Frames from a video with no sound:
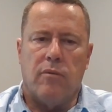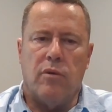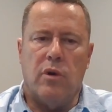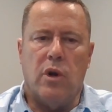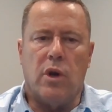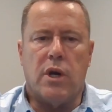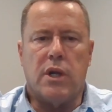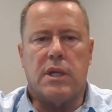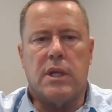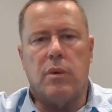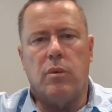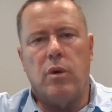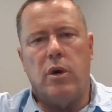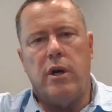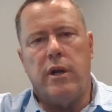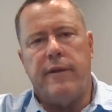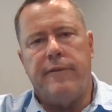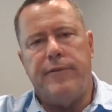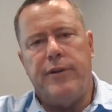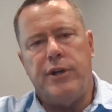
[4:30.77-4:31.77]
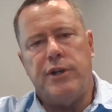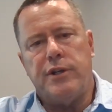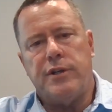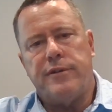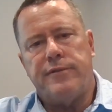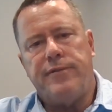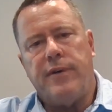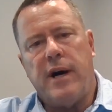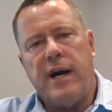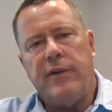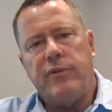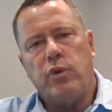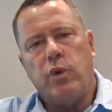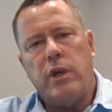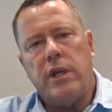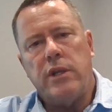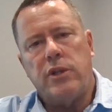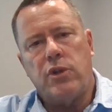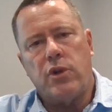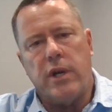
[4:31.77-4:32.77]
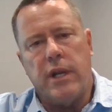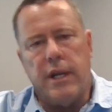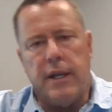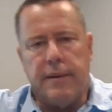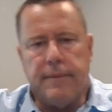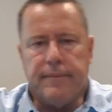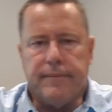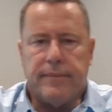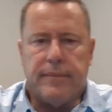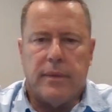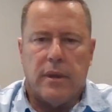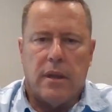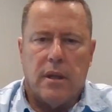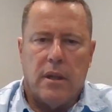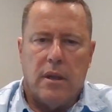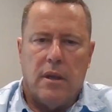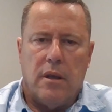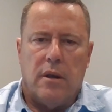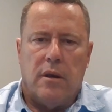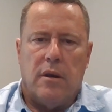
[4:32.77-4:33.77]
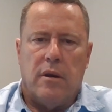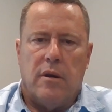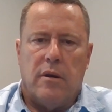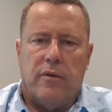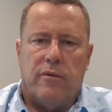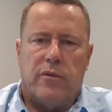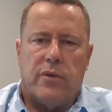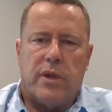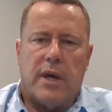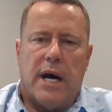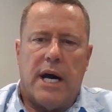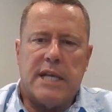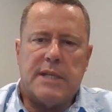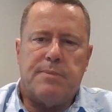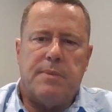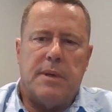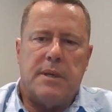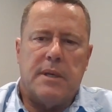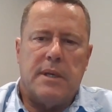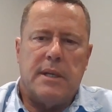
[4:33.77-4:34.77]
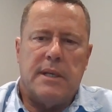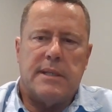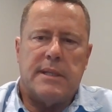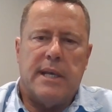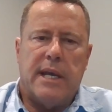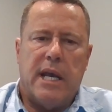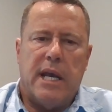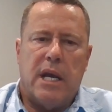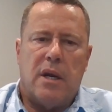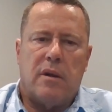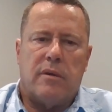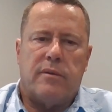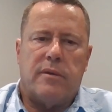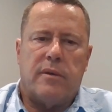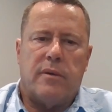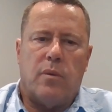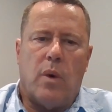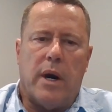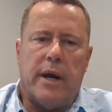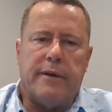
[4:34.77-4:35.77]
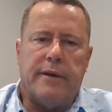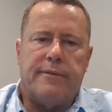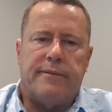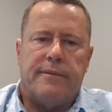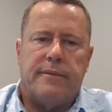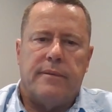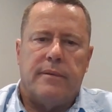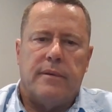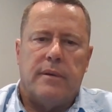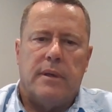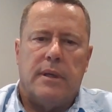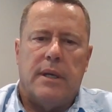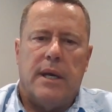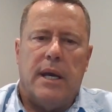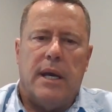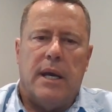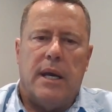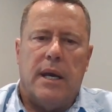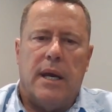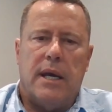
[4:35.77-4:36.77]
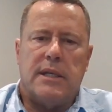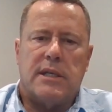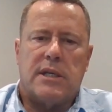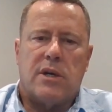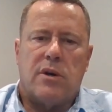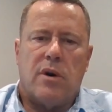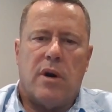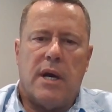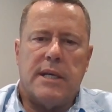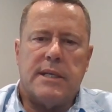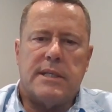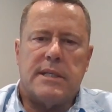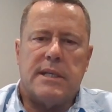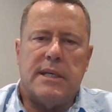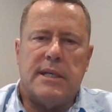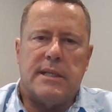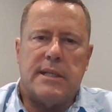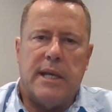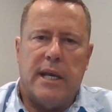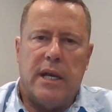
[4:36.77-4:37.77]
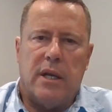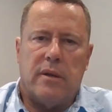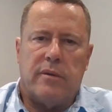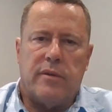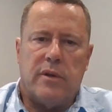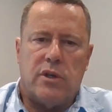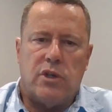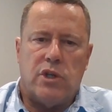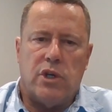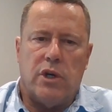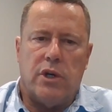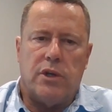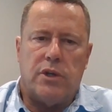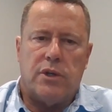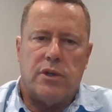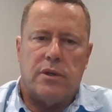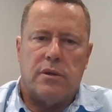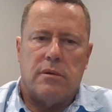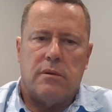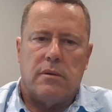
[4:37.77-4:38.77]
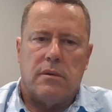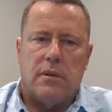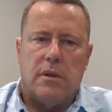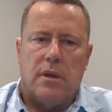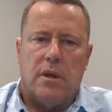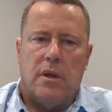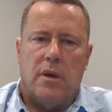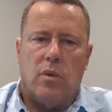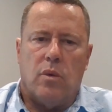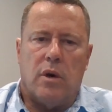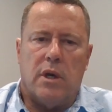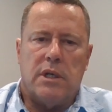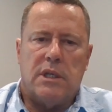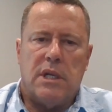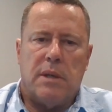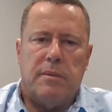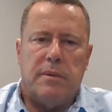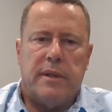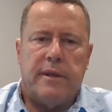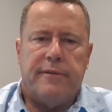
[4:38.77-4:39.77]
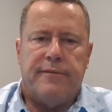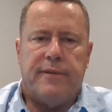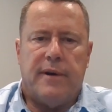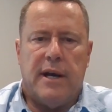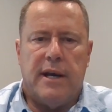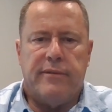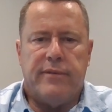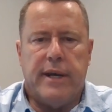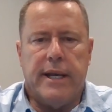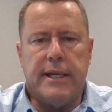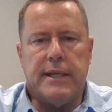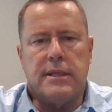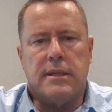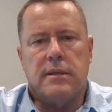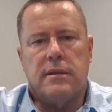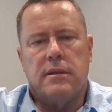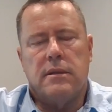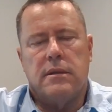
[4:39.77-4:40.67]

Look at the word, Ephesians 5:23. For the husband is the head of the wife, as Christ is the head of the church. 1 Timothy 5:8.